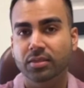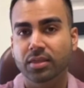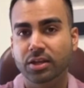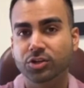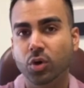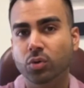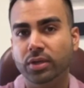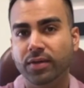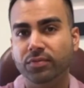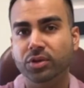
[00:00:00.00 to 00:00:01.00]
they don't
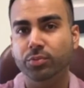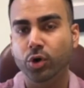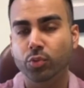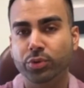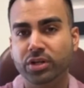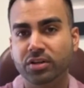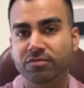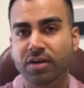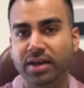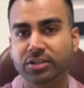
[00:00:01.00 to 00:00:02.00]
get the appropriate
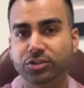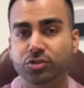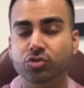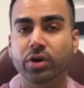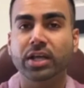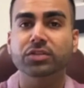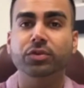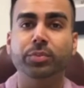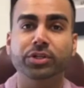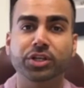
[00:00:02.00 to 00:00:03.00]
advice to transfer
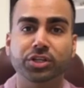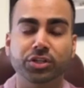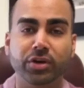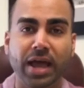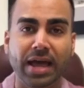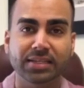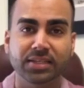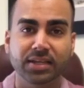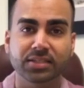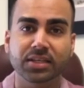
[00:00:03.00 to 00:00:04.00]
particular
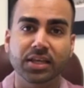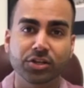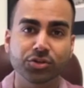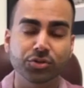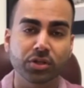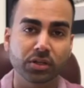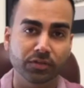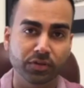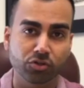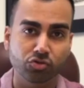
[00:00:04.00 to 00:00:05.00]
assets into the
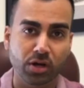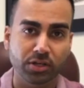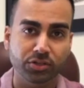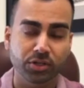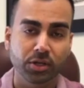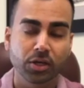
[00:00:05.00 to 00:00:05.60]
living trust.